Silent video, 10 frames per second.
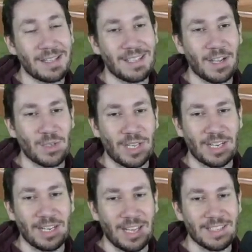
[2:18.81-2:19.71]
actually
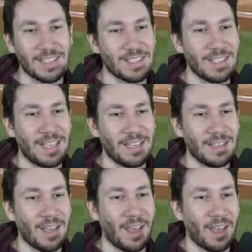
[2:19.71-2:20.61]
kind of nice to
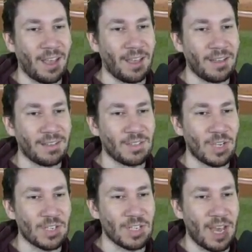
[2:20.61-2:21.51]
see
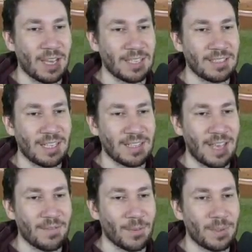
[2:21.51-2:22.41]
Judge not get
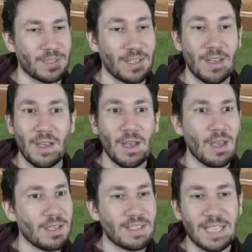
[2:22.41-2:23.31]
that for once.
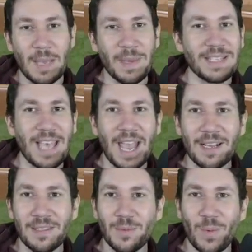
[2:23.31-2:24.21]
Same
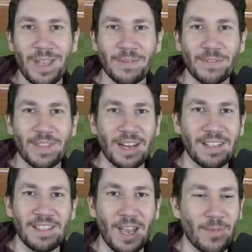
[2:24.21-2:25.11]
exact whiff that
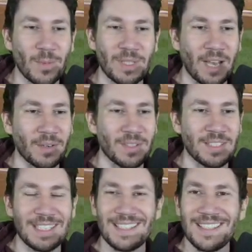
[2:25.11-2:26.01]
he got from
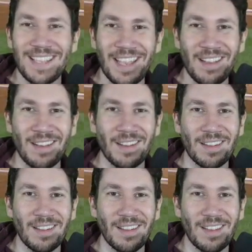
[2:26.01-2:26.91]
Donaldson. Insane.
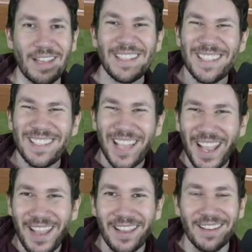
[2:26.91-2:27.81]

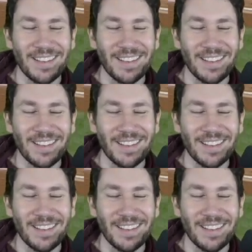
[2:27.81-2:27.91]
Insane.